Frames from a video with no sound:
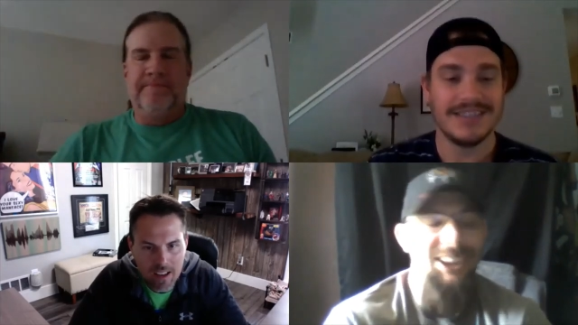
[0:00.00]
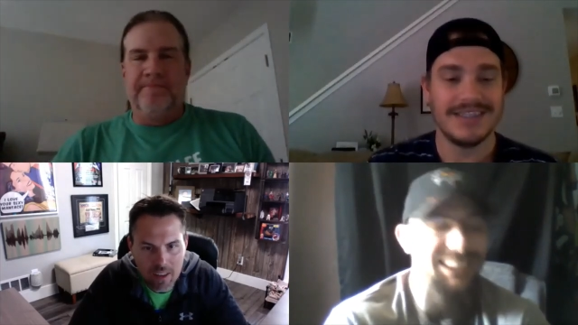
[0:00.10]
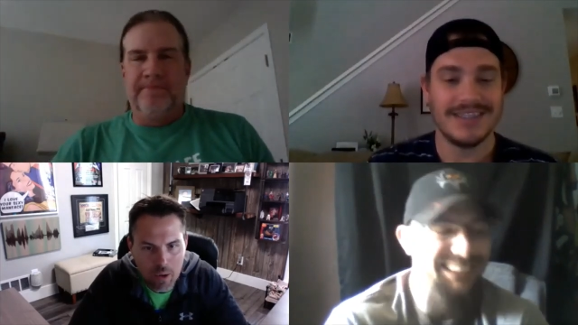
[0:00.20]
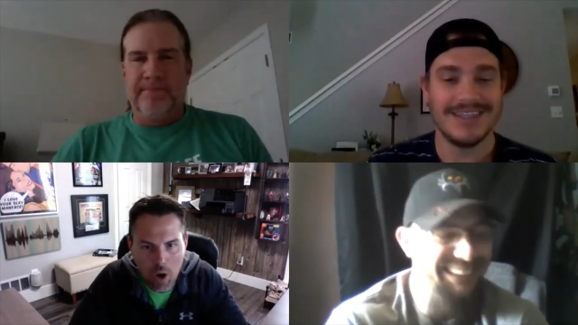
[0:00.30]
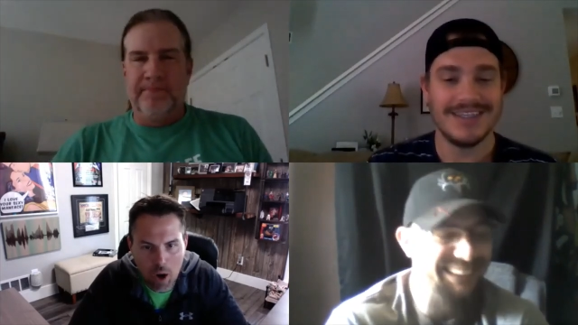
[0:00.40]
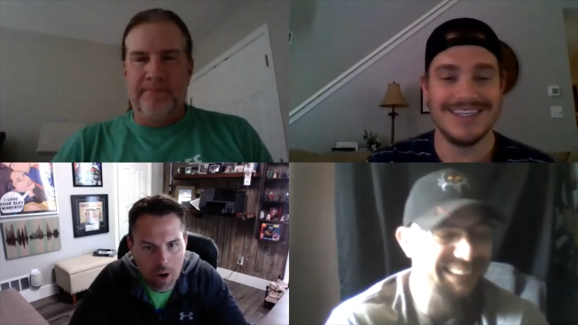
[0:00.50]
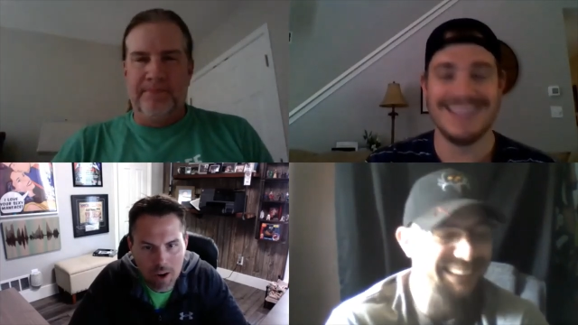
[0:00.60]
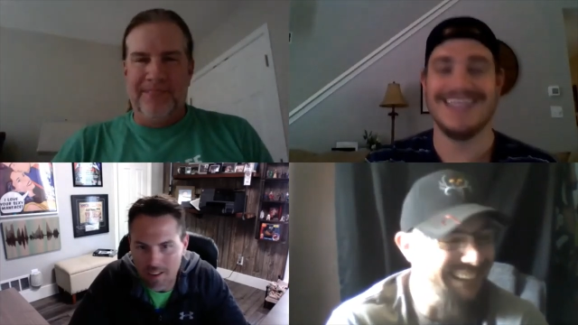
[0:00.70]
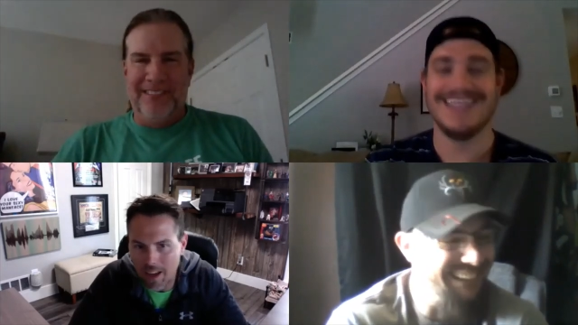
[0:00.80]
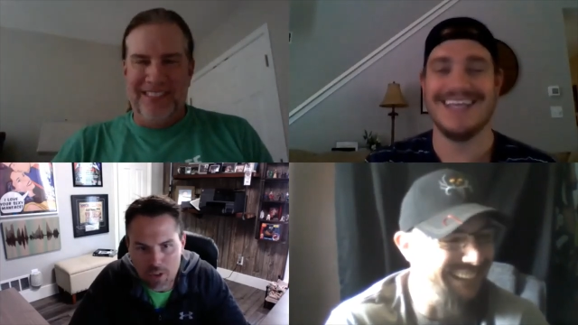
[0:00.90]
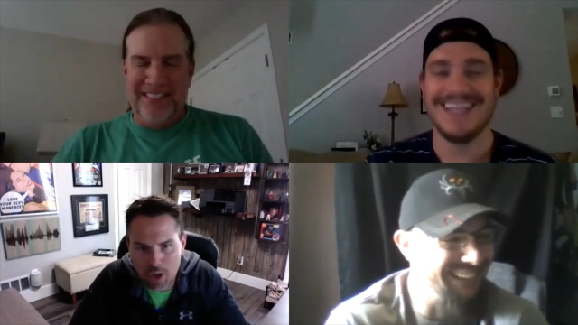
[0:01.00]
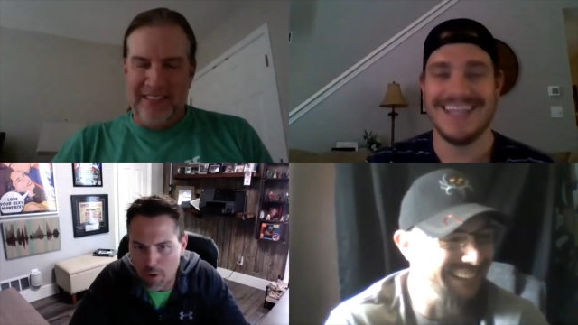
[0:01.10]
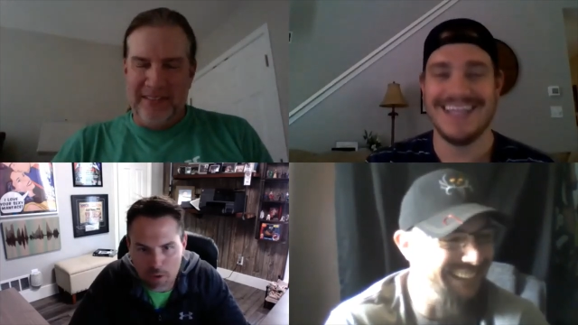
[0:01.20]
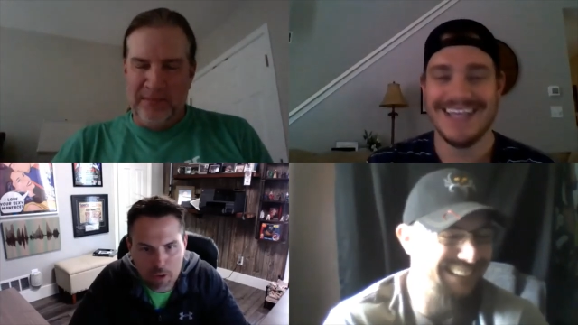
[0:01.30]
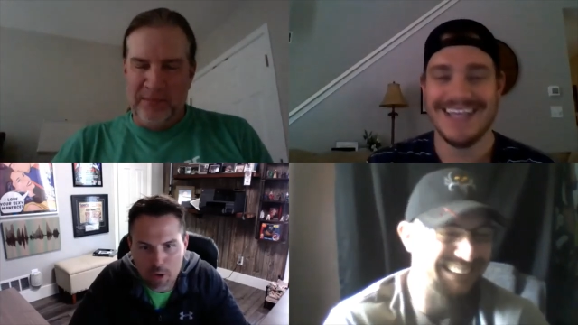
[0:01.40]
Speaker 1: the Walmart leftover
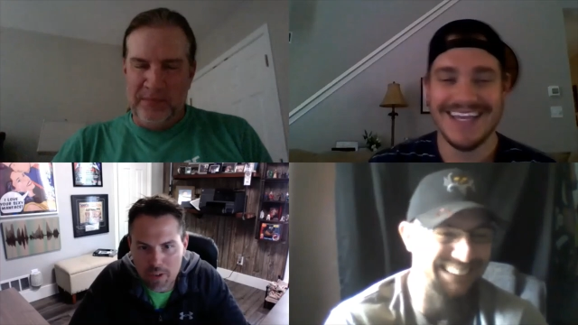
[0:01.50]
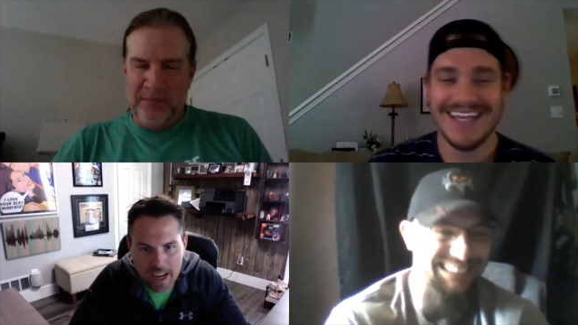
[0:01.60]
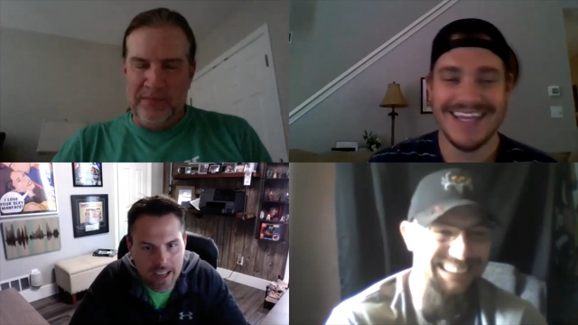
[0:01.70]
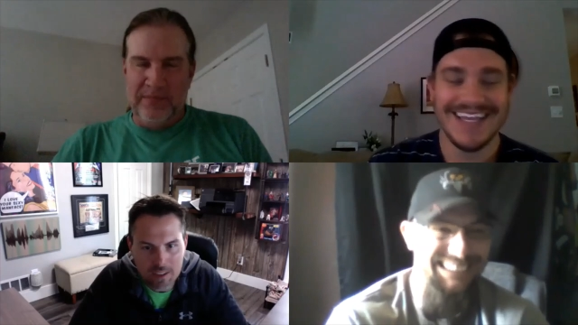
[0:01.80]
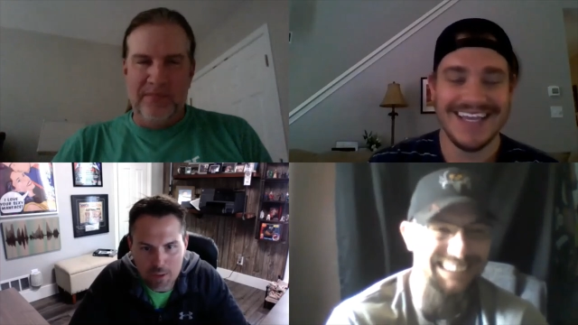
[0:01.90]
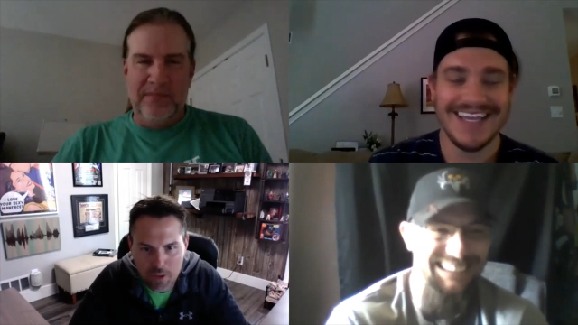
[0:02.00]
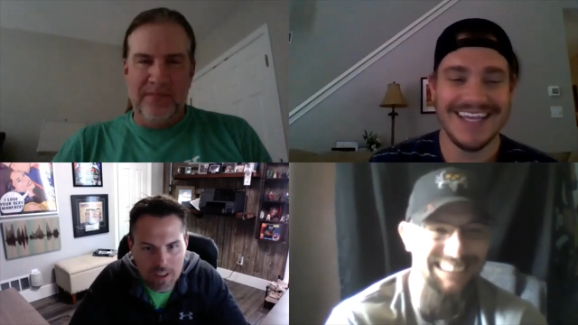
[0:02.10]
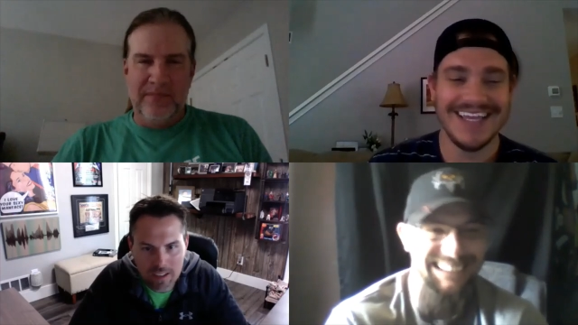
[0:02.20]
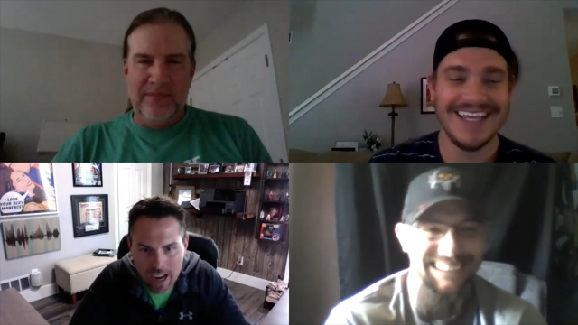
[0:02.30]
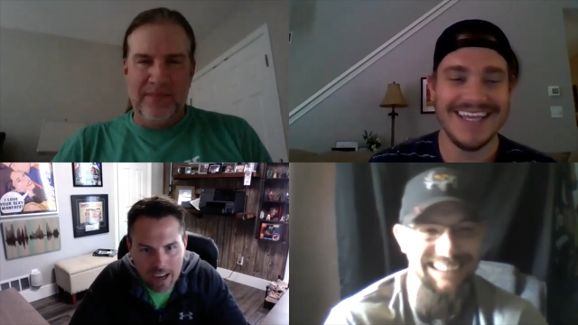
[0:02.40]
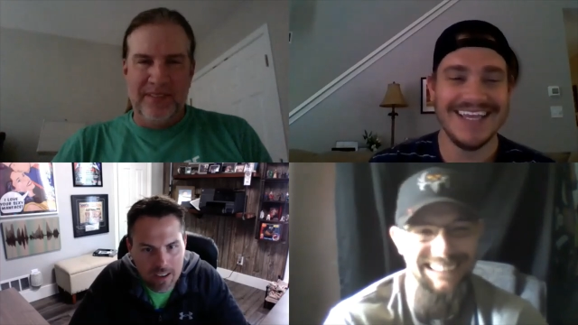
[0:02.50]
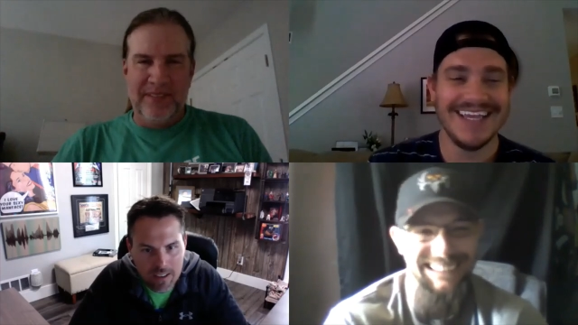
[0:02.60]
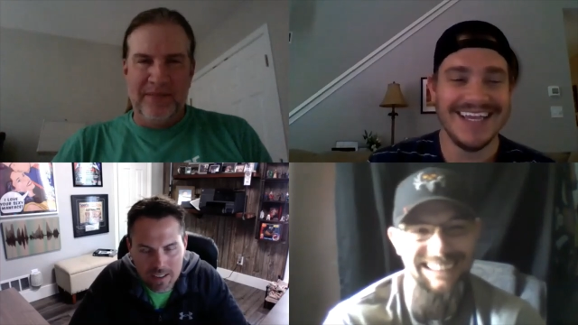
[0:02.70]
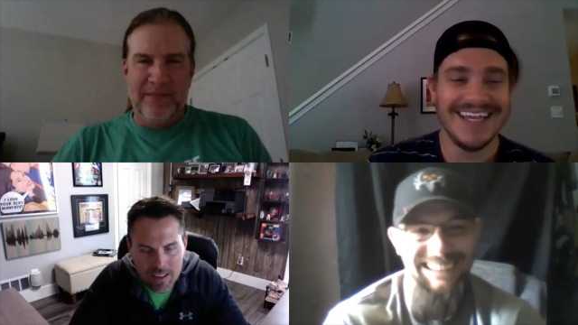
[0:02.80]
food days for the Tigers?